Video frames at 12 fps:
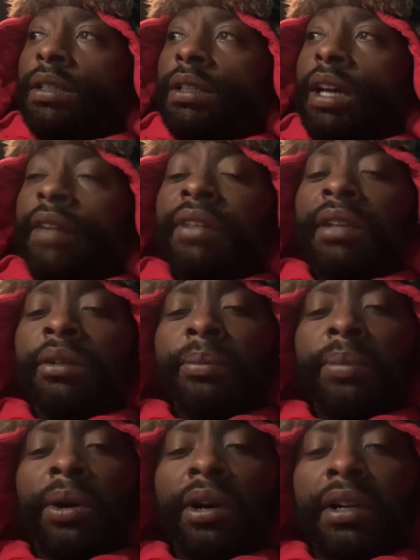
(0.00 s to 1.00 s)
after I
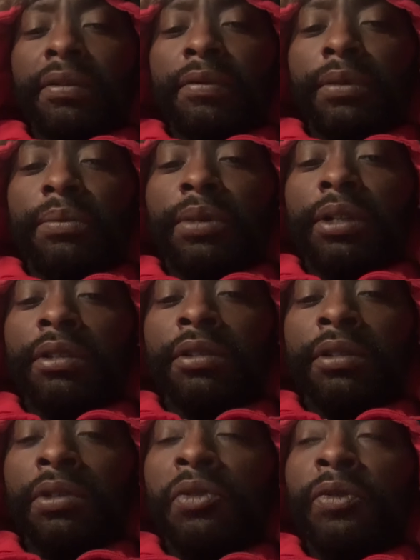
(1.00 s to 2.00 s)
departed from
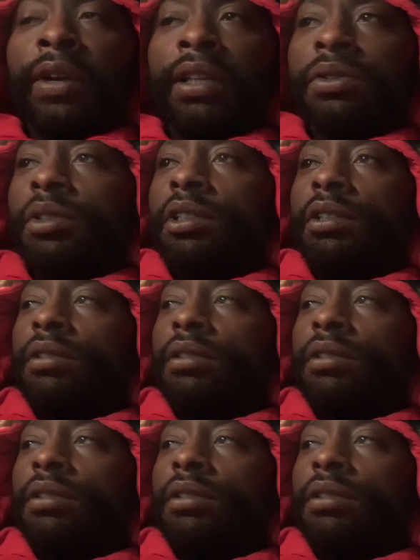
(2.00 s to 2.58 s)
Brownson Cool Factory,